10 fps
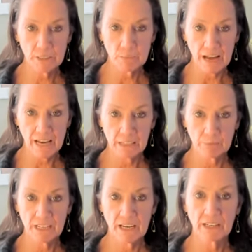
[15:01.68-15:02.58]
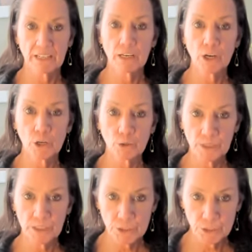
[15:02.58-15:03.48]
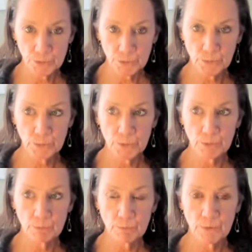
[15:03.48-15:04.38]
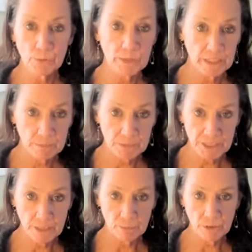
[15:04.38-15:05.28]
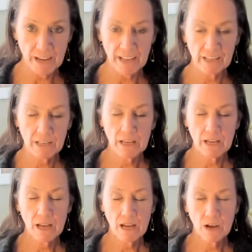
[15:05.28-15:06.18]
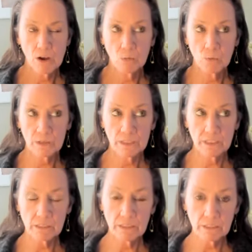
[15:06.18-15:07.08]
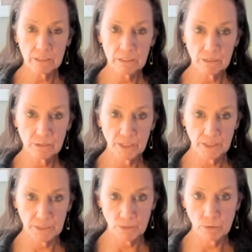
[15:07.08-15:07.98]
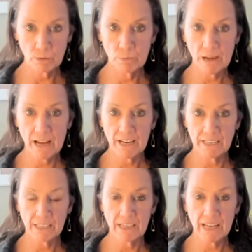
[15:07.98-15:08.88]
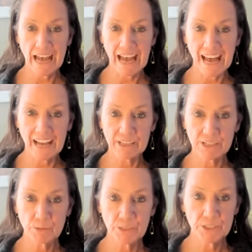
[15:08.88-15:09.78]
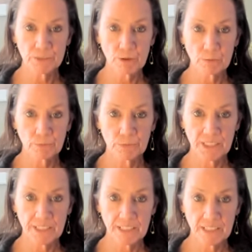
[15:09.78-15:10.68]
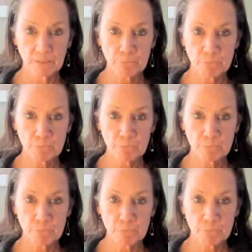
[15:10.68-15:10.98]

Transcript: the body behind and going to the ribs and the breath. We're including the whole body as we do our breathing.